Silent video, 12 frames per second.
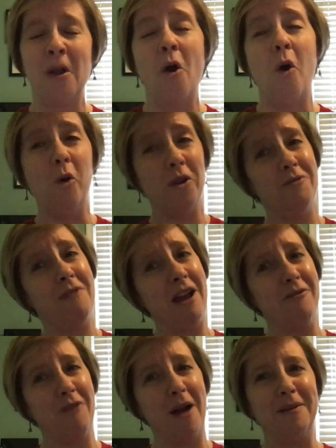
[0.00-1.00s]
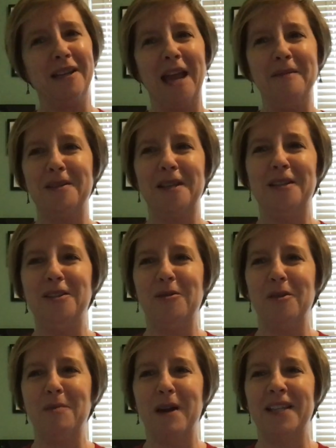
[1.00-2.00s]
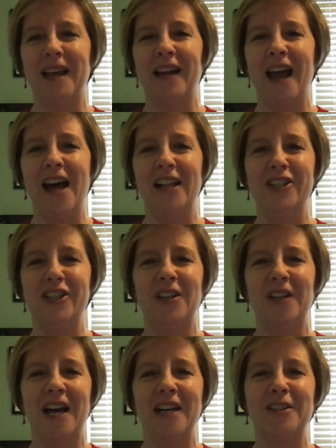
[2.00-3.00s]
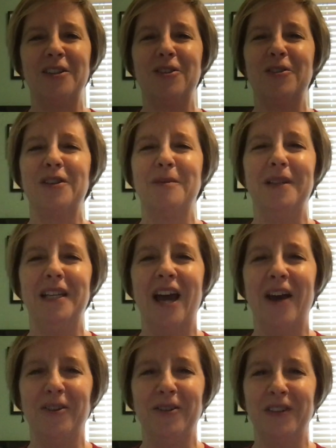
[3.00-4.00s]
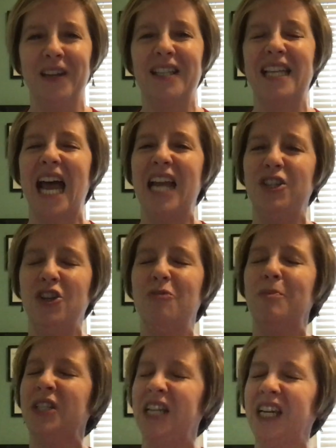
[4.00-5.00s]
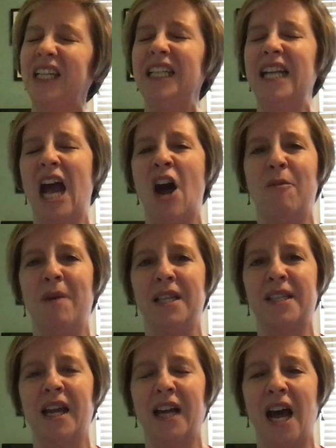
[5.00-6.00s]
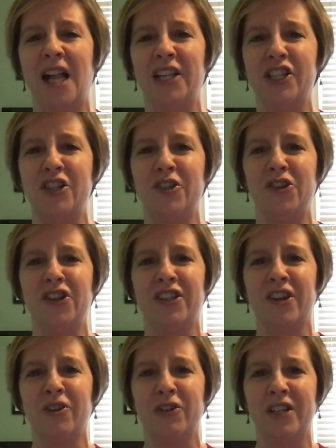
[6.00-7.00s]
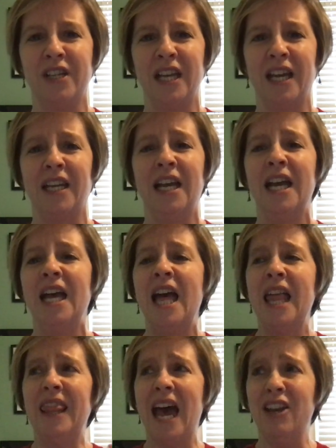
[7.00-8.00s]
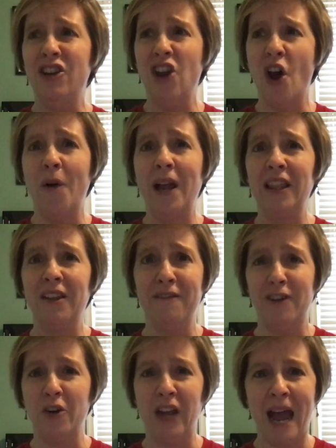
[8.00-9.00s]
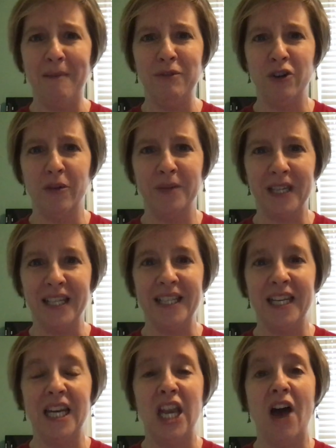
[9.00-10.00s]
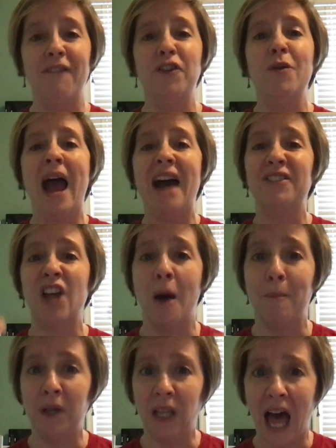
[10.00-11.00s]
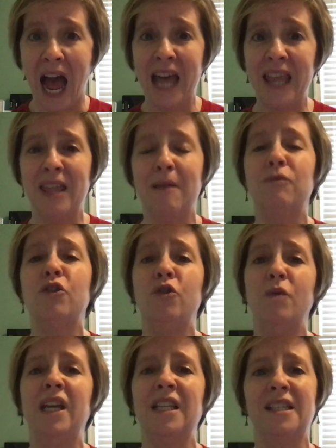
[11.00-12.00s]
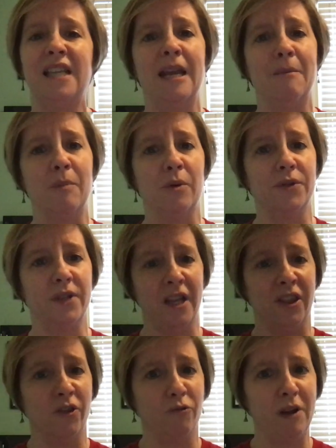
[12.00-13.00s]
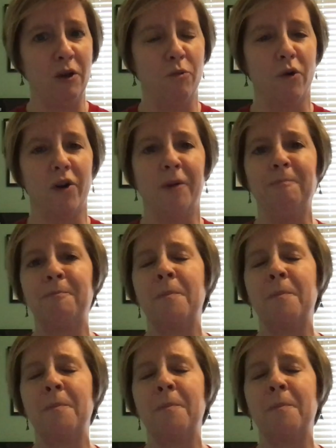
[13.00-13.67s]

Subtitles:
or the round robin games that I do with my psychology classes, or some of the other things that I do, particularly to help my psychology students understand that knowing the vocab terms isn't enough. You have to apply them to examples in the real world.